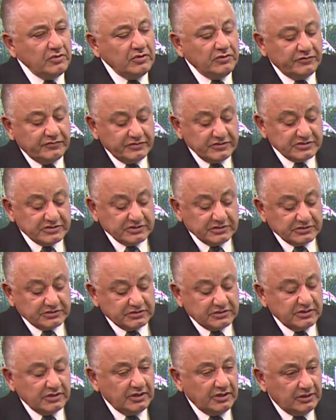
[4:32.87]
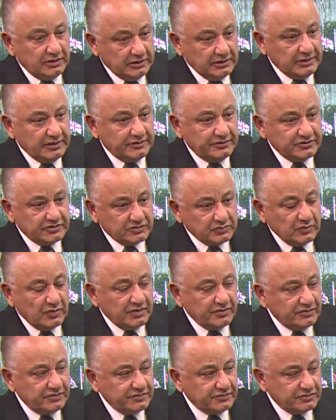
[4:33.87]
your visit earlier this
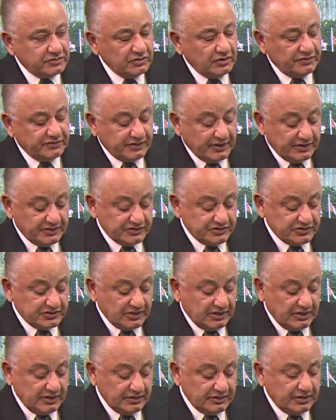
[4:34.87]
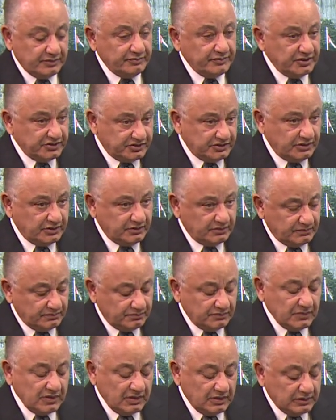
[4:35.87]
month to Afghanistan and meeting
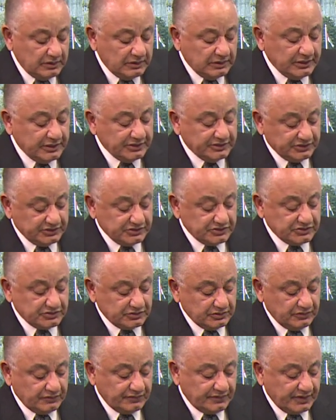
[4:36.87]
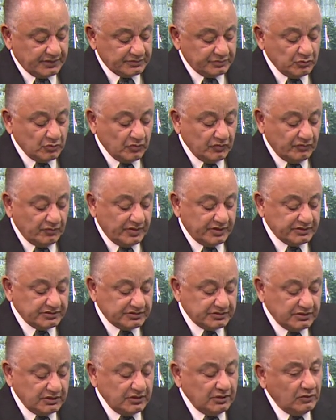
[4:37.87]
leaders of that
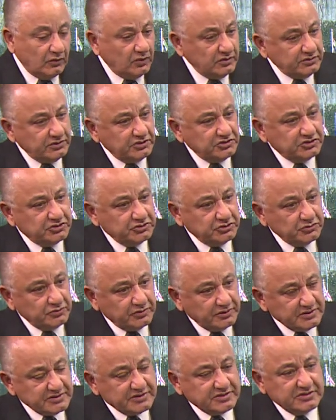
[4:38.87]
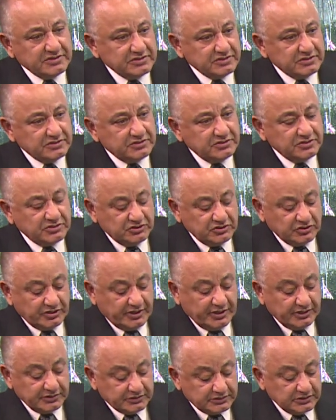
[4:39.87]
movement, what assurances did you
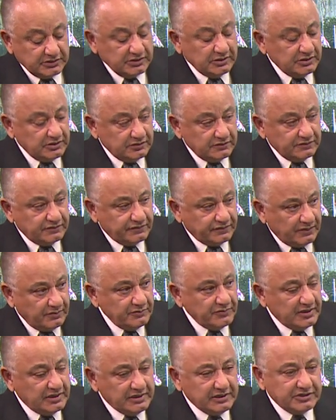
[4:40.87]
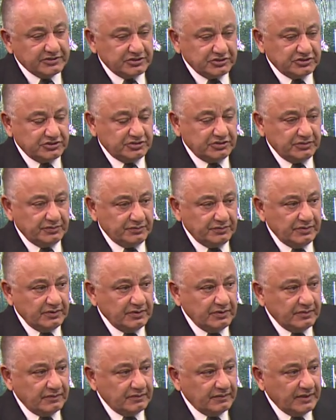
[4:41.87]
get from the leadership
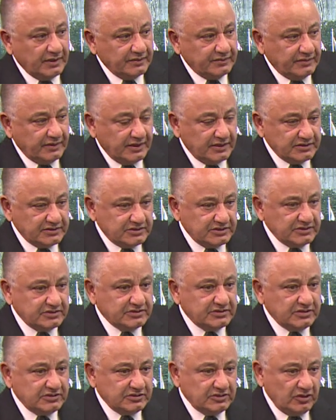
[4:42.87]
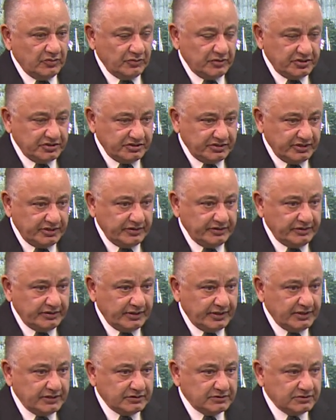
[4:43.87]
that the assistance humanitarian
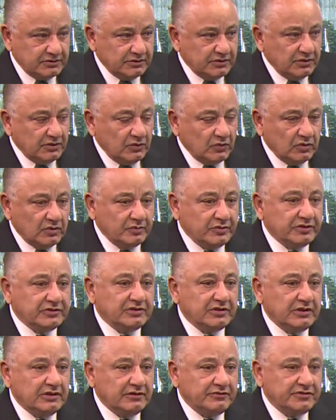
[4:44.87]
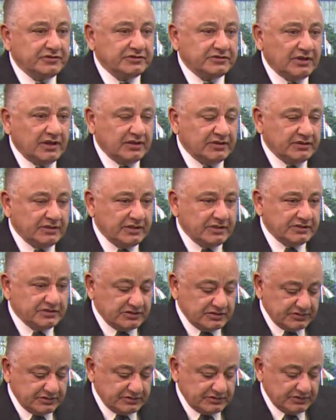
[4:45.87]
aid will be delivered
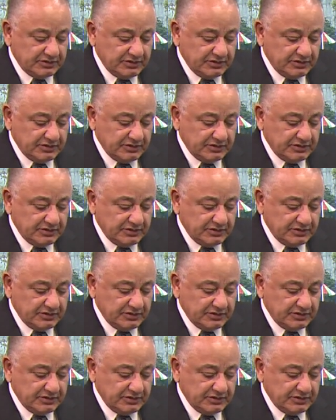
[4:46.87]
unhindered,